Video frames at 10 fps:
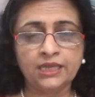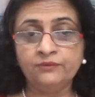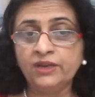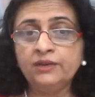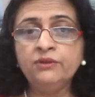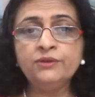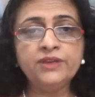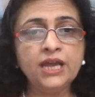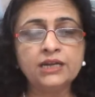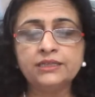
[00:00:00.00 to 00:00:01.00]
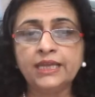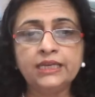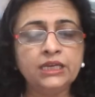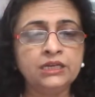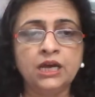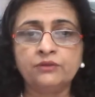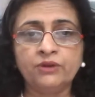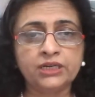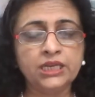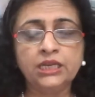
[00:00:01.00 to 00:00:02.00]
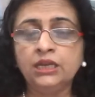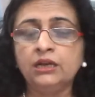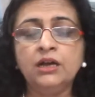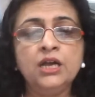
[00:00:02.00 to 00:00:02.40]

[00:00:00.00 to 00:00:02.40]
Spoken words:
and whenever we are there in our working